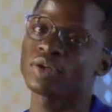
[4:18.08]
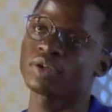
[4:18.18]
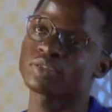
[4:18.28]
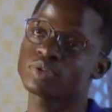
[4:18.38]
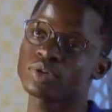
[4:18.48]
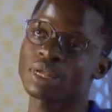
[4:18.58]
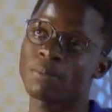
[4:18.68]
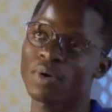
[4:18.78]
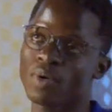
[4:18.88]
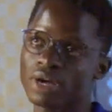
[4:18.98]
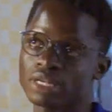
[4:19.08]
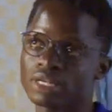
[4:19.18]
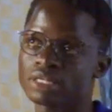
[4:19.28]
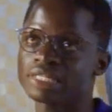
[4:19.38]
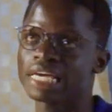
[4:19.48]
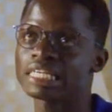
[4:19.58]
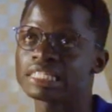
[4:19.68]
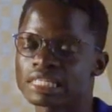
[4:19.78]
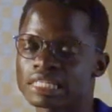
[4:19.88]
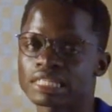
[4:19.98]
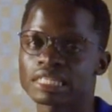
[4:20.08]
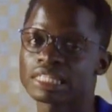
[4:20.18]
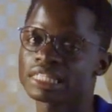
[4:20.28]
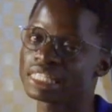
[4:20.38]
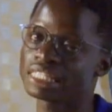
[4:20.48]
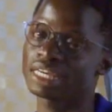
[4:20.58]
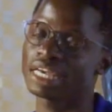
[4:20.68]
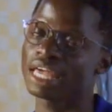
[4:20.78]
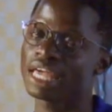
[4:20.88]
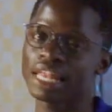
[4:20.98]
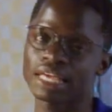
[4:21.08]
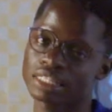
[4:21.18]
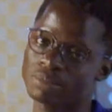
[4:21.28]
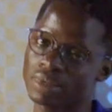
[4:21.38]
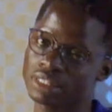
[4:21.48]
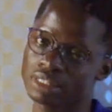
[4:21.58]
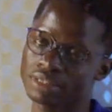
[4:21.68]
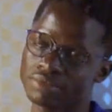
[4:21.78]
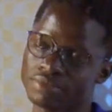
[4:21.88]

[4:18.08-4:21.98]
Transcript: So number 1 challenge is these things are hella expensive.